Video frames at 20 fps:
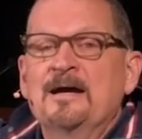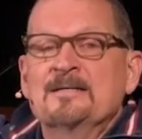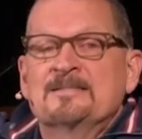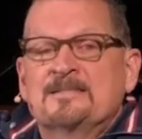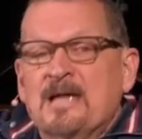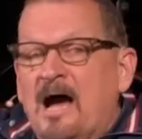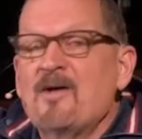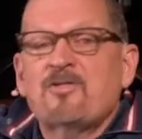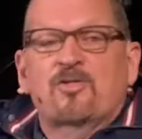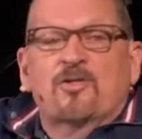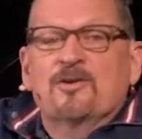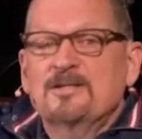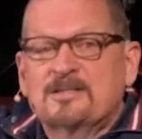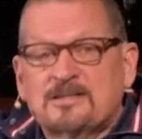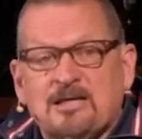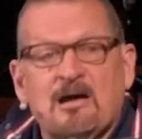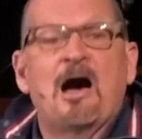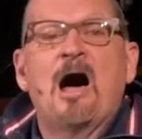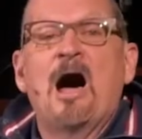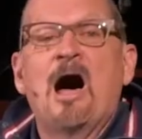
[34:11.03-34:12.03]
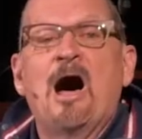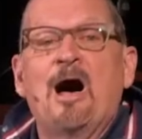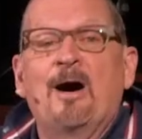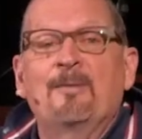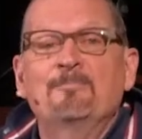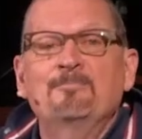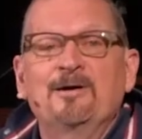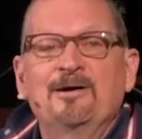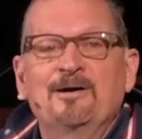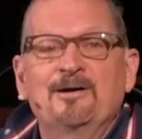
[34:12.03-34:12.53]
doesn't
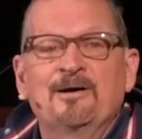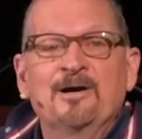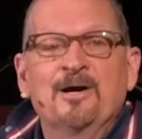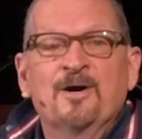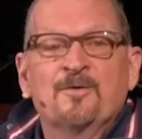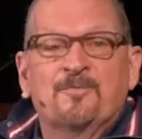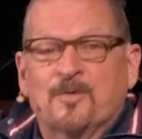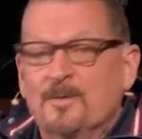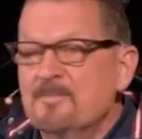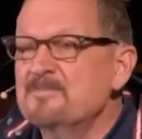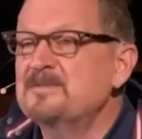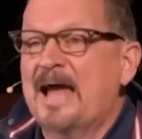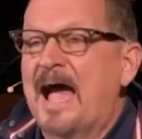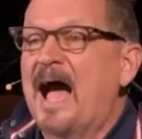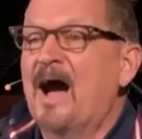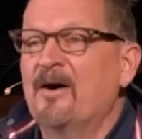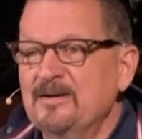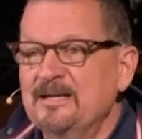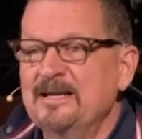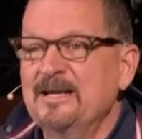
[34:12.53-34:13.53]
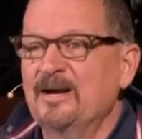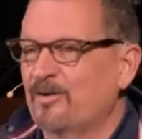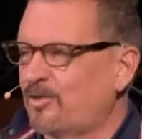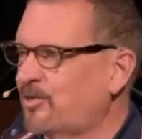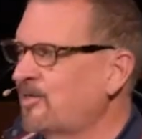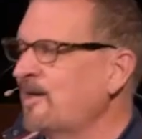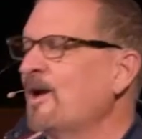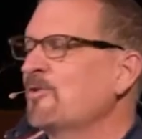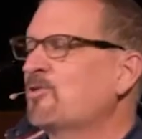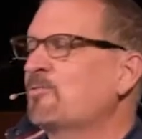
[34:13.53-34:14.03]
come from down here.
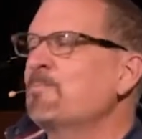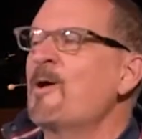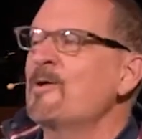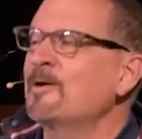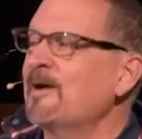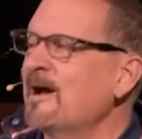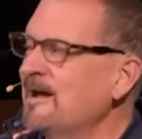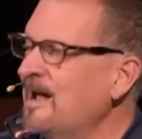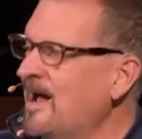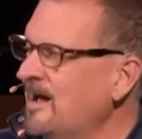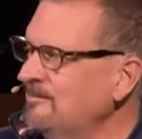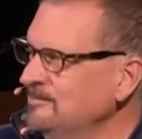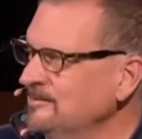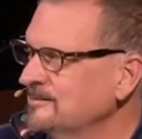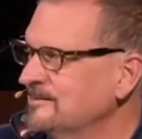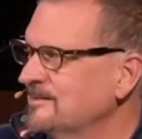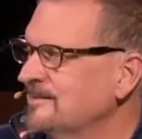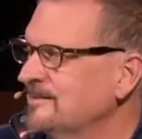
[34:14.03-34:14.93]
See how smart I am?